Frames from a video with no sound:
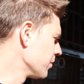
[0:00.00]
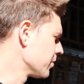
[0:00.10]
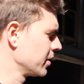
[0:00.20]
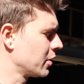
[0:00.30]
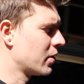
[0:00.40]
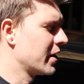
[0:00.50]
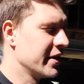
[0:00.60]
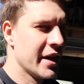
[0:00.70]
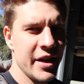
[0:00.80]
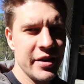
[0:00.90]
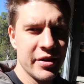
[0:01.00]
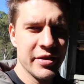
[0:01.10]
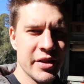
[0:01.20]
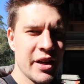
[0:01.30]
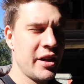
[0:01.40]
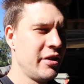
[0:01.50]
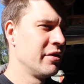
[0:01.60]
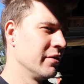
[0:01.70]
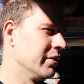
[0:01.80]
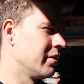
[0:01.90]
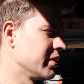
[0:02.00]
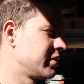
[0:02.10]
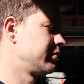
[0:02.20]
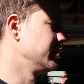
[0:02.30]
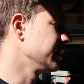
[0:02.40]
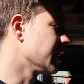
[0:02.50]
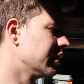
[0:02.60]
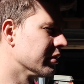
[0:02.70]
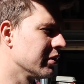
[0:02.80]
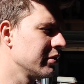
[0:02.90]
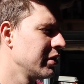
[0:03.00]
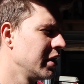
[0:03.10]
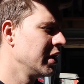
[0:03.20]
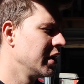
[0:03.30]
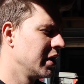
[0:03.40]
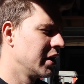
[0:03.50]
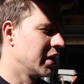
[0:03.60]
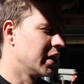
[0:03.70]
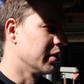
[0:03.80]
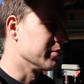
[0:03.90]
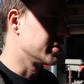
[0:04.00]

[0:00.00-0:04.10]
up with a pretty quiet day today. Well, not much really going on.